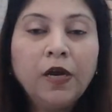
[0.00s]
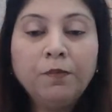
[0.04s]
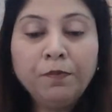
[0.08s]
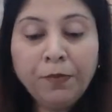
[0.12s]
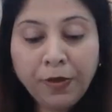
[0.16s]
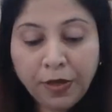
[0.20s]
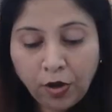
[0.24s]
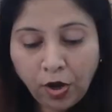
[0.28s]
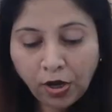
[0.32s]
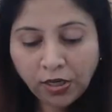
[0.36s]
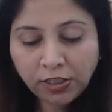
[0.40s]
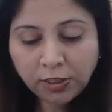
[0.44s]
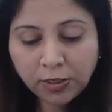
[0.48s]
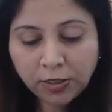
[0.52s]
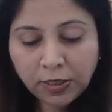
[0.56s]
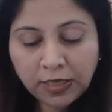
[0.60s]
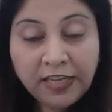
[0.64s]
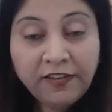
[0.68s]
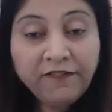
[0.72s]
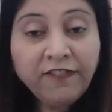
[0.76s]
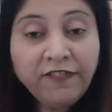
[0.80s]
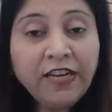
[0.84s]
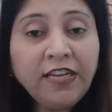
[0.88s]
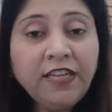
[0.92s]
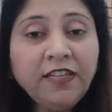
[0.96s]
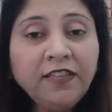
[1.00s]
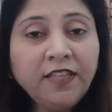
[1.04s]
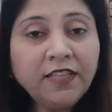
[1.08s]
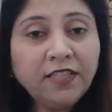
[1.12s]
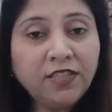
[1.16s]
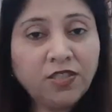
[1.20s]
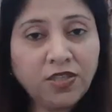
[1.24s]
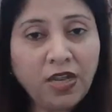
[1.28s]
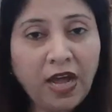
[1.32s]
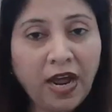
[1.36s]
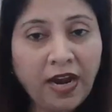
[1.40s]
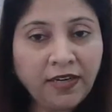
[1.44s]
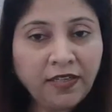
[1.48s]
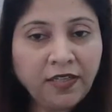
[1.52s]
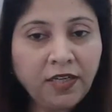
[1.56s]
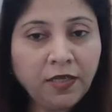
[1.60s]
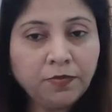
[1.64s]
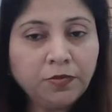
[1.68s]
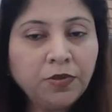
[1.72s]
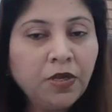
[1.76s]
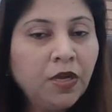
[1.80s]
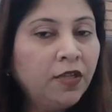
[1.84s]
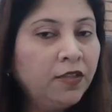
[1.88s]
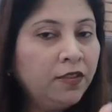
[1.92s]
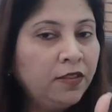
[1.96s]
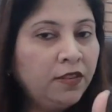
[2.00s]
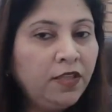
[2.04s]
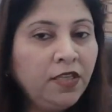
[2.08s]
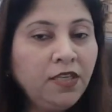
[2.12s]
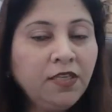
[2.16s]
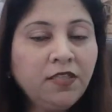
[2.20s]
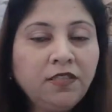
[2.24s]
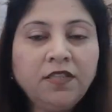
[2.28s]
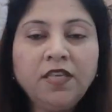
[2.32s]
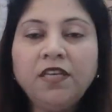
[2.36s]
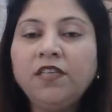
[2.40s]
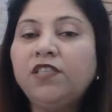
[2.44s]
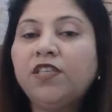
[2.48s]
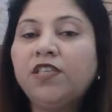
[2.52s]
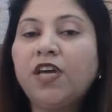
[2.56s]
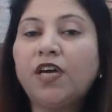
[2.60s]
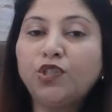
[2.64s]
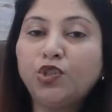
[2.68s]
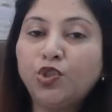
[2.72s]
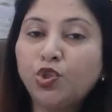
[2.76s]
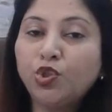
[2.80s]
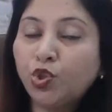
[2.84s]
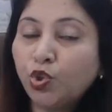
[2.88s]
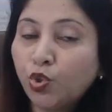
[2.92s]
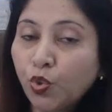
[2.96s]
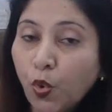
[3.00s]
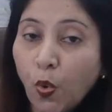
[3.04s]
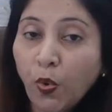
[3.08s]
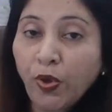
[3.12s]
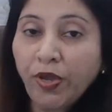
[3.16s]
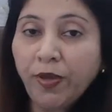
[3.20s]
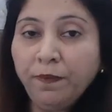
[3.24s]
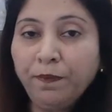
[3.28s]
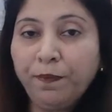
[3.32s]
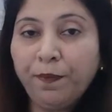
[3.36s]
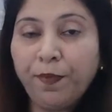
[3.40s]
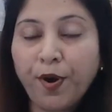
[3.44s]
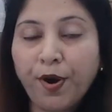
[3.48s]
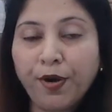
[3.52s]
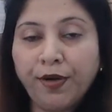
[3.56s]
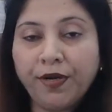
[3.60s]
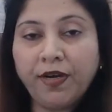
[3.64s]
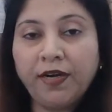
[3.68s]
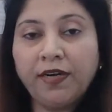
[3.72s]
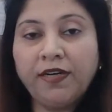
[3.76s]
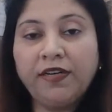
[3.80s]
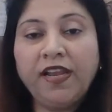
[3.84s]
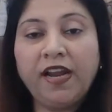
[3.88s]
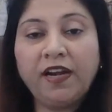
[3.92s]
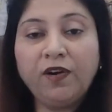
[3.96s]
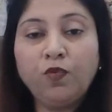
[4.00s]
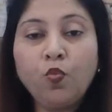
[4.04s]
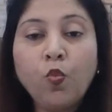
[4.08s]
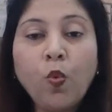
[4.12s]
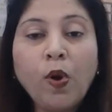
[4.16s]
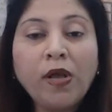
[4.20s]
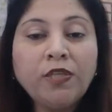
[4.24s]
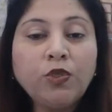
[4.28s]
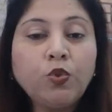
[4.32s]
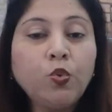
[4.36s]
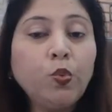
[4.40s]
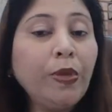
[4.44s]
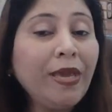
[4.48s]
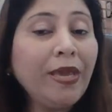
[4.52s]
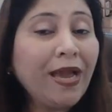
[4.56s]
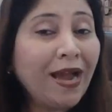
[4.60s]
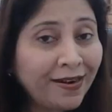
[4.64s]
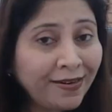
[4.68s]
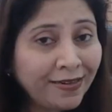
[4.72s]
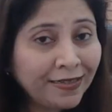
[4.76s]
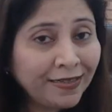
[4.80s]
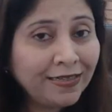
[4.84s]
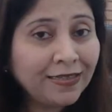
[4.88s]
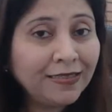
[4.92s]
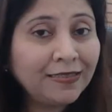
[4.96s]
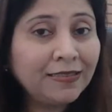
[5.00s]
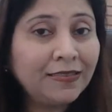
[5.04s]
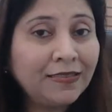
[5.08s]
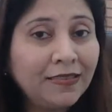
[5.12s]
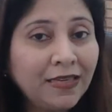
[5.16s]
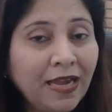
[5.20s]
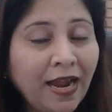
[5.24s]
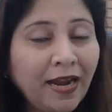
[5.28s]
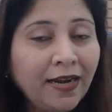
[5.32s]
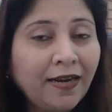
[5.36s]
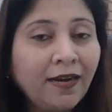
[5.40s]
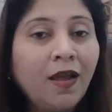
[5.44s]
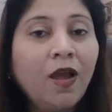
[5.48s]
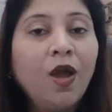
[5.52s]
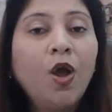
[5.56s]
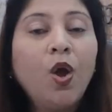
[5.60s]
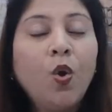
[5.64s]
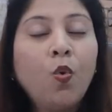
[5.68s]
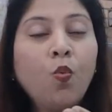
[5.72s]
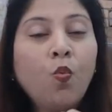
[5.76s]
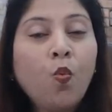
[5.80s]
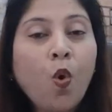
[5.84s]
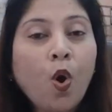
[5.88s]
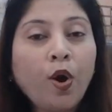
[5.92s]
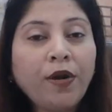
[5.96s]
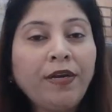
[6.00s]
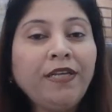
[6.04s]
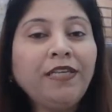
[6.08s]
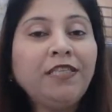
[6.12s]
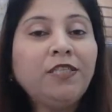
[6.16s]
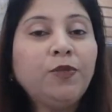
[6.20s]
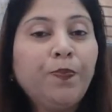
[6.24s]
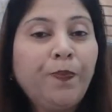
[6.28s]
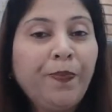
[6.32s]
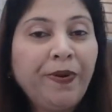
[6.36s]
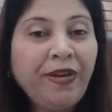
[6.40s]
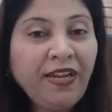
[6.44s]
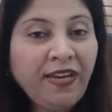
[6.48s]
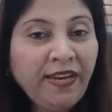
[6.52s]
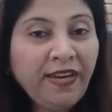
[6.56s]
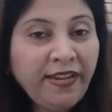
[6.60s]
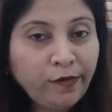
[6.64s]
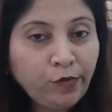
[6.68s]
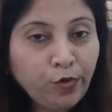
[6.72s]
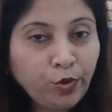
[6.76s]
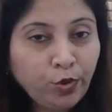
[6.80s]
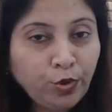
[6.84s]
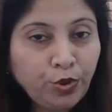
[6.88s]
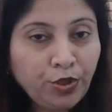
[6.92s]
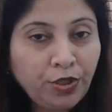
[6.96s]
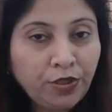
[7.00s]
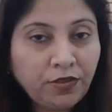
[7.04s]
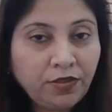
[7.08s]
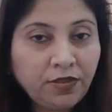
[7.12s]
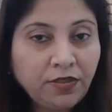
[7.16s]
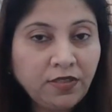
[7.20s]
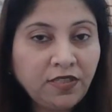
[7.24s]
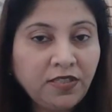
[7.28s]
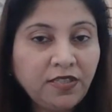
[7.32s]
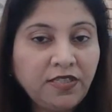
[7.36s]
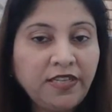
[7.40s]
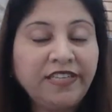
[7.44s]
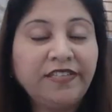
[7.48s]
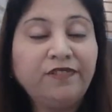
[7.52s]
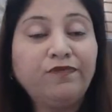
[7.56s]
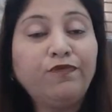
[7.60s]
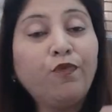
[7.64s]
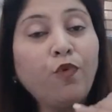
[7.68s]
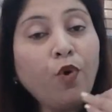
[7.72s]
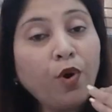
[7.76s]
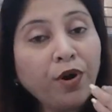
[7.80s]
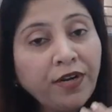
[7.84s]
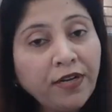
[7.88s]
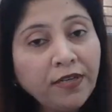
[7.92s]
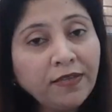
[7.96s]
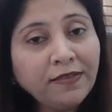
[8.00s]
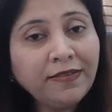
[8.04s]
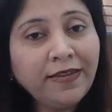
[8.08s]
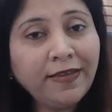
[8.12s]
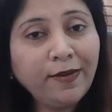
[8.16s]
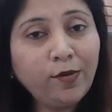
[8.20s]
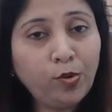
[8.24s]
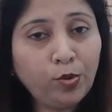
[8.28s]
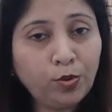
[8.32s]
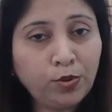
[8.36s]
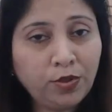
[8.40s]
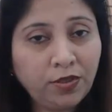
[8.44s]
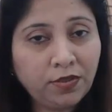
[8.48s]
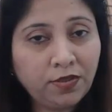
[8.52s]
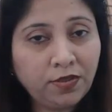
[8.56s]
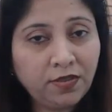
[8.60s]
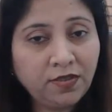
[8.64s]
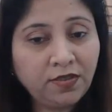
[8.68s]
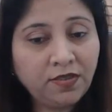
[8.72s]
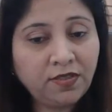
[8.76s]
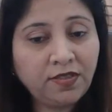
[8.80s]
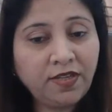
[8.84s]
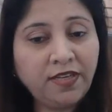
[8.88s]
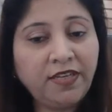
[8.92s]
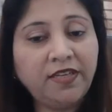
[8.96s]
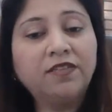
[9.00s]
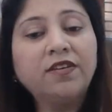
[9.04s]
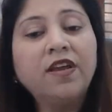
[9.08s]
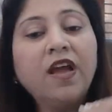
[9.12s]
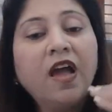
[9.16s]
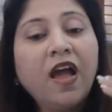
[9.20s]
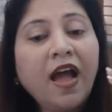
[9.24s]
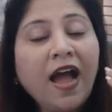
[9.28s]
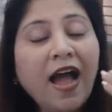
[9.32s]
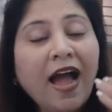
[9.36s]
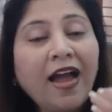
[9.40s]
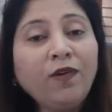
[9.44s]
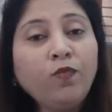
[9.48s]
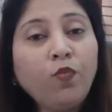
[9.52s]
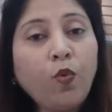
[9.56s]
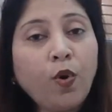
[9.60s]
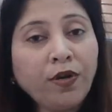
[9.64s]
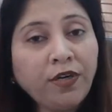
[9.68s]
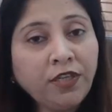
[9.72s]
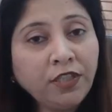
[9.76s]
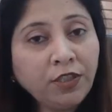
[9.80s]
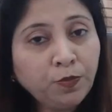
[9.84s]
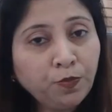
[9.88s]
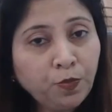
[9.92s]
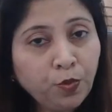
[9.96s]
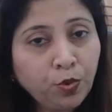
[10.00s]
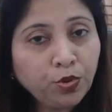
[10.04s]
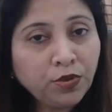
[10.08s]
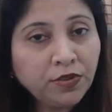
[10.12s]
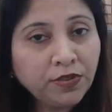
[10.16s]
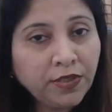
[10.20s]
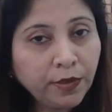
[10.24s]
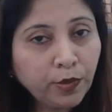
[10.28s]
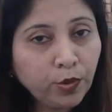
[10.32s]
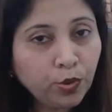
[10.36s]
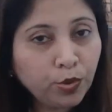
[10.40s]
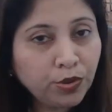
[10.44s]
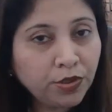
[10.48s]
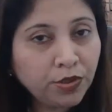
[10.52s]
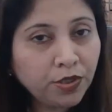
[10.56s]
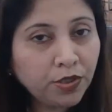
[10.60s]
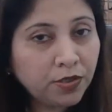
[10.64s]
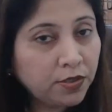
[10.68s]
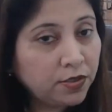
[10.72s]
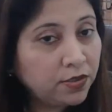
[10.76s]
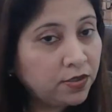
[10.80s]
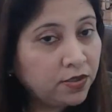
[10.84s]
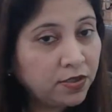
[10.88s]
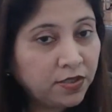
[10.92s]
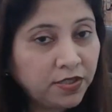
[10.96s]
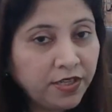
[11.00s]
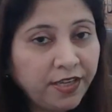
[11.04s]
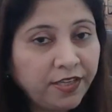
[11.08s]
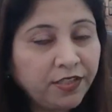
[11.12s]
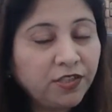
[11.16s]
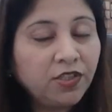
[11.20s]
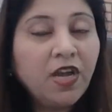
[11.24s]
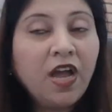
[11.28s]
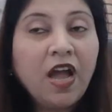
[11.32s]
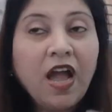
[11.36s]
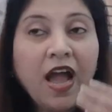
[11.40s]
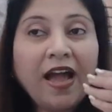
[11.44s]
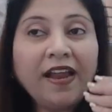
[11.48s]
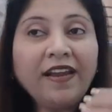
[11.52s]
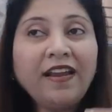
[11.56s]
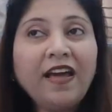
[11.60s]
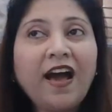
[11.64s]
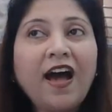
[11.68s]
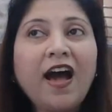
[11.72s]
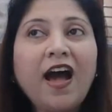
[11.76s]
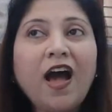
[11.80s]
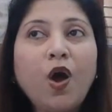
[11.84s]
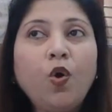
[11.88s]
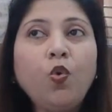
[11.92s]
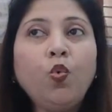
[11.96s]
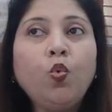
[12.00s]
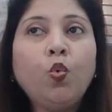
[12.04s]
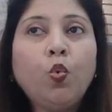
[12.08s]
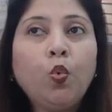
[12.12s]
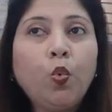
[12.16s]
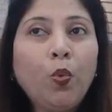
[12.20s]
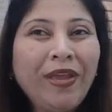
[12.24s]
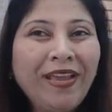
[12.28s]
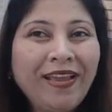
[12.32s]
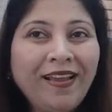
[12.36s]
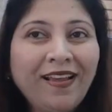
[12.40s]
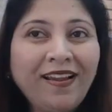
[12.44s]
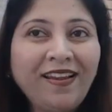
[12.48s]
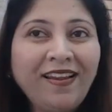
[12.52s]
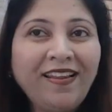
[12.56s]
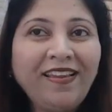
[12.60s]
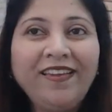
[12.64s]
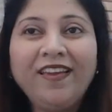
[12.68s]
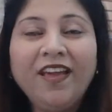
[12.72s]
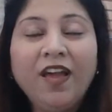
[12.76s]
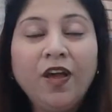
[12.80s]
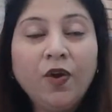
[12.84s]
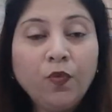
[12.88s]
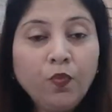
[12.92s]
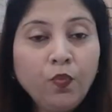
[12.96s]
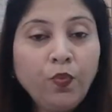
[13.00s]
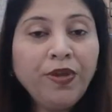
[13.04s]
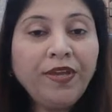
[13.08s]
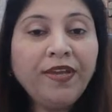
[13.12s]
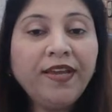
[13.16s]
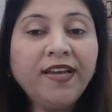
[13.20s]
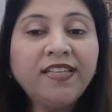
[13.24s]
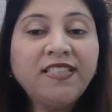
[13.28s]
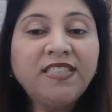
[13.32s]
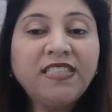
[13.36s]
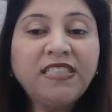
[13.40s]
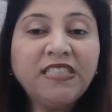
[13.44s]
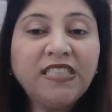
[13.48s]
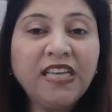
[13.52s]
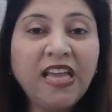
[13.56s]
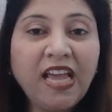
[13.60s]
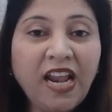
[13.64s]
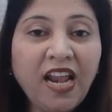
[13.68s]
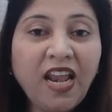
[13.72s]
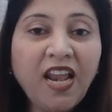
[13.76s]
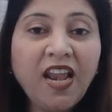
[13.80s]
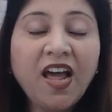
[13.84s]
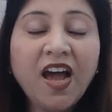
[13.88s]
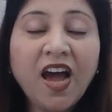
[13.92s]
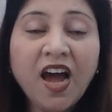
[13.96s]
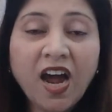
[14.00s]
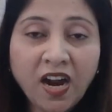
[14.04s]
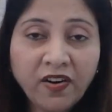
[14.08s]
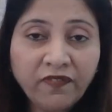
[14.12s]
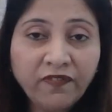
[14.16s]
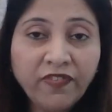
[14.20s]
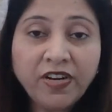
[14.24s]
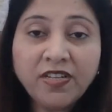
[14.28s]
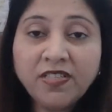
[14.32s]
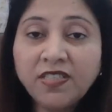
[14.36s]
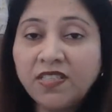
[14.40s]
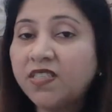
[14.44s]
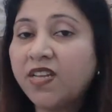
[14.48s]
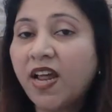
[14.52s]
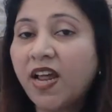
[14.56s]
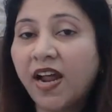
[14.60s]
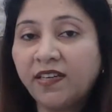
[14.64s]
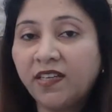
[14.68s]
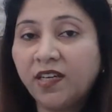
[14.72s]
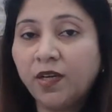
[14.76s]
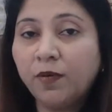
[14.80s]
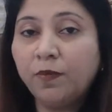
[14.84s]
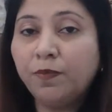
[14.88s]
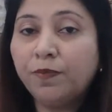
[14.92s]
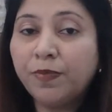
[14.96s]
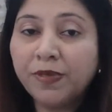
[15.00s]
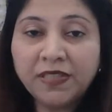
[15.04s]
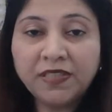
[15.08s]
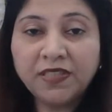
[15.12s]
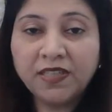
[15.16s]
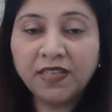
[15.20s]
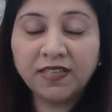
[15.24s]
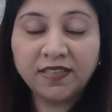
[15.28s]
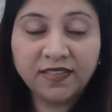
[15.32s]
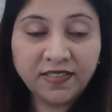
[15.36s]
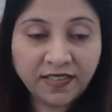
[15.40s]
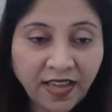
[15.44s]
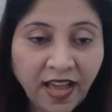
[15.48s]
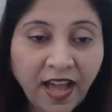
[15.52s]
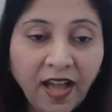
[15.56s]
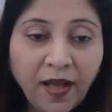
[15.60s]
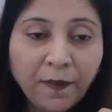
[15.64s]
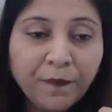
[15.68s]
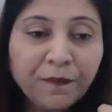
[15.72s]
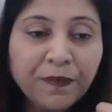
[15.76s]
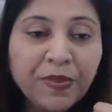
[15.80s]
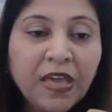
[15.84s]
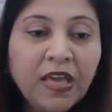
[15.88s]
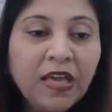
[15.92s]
Because even in the startups, these things are so important that once we understand what is pre-negotiation stage, what is negotiation stage, and what is post-negotiation stage, and how quickly we can sell our startup business. Yeah.